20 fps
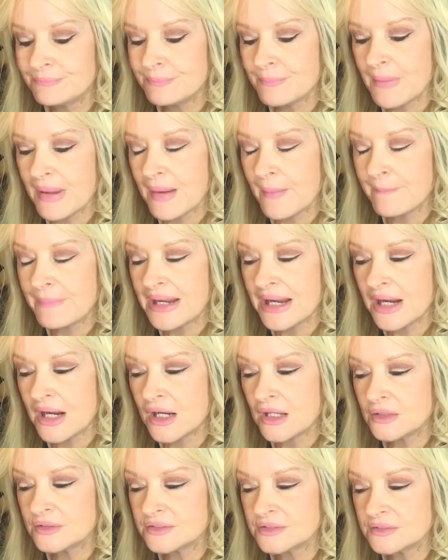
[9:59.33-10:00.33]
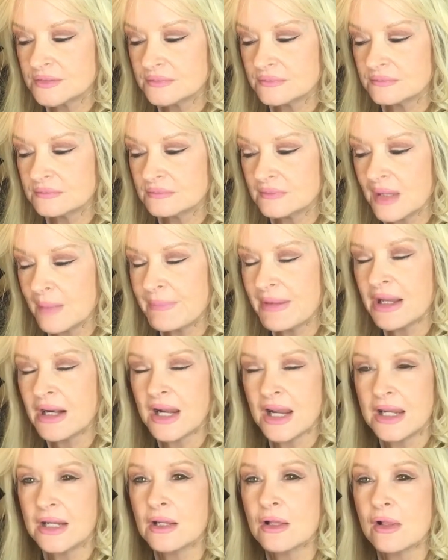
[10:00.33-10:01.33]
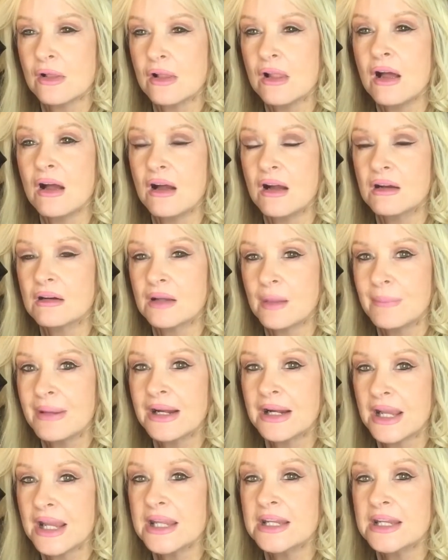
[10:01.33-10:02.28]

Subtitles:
about 8 o'clock, about 8